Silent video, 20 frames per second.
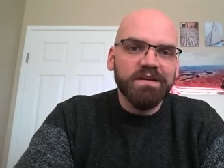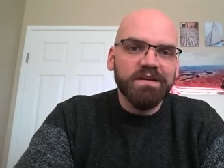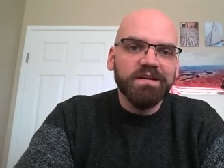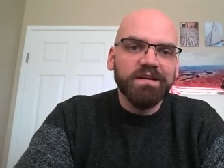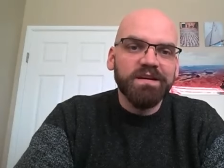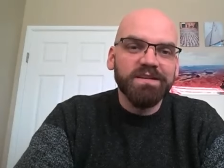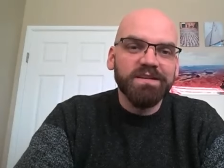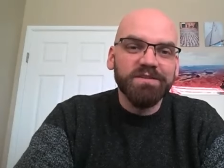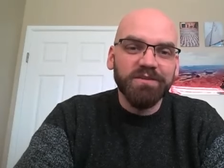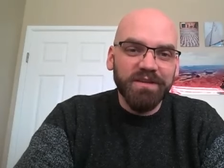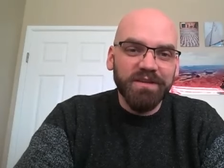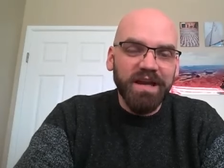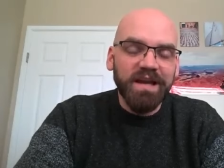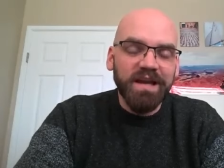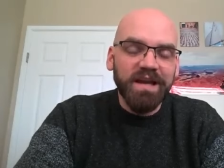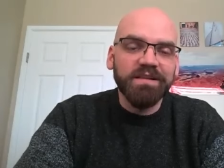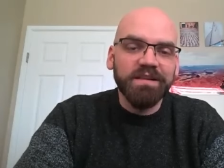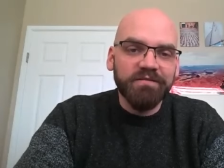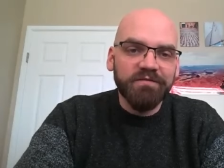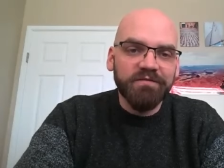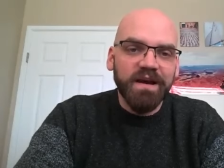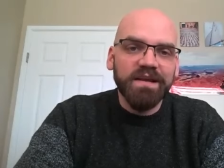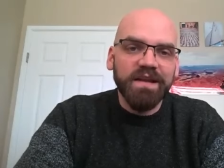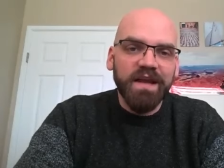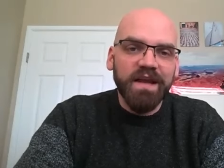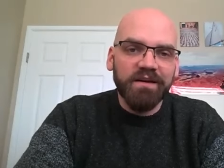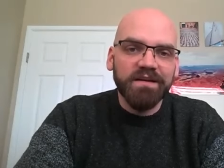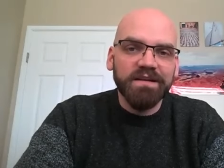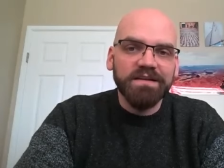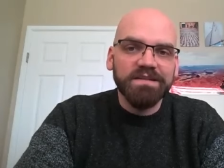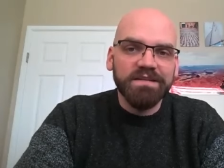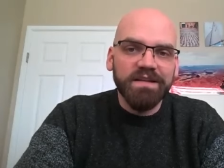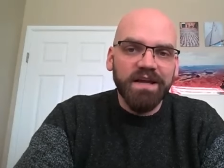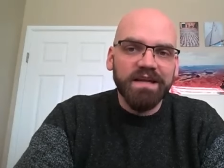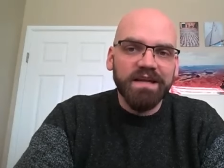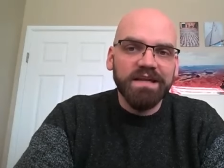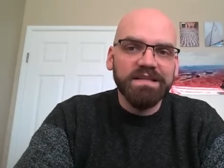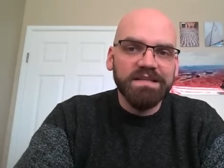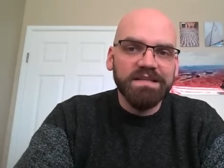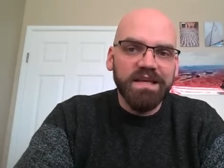because you'll likely find out it's
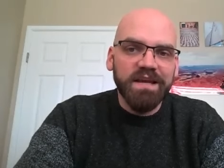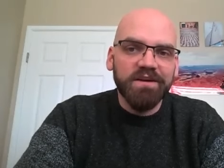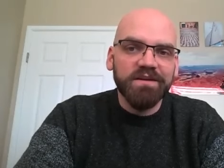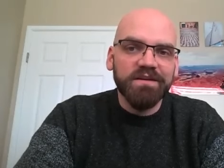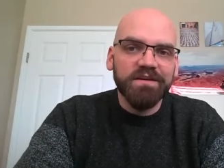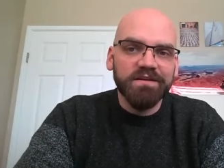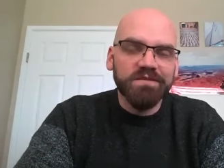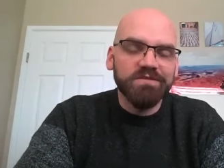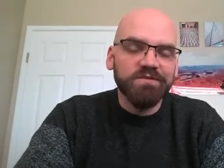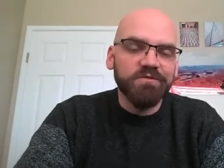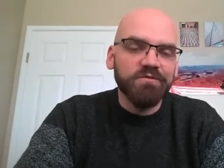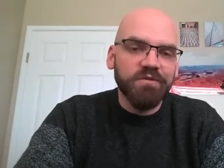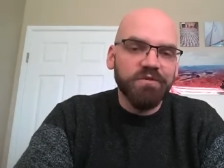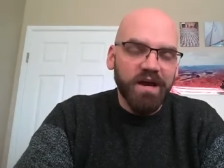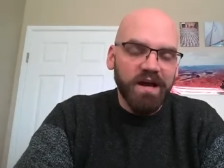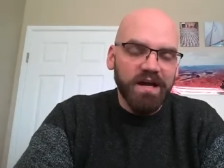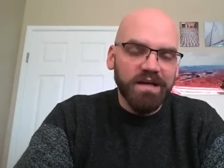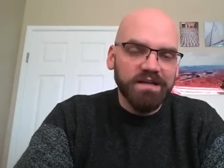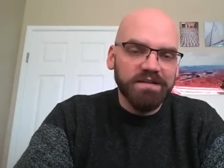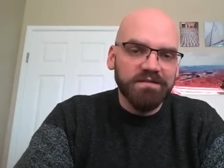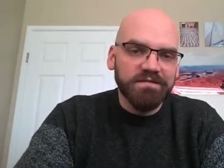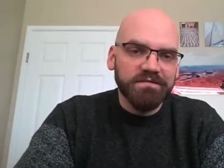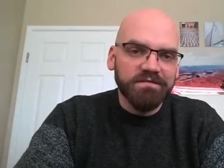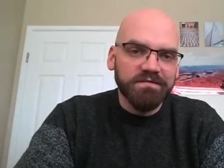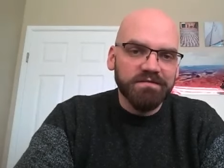not as scary as you thought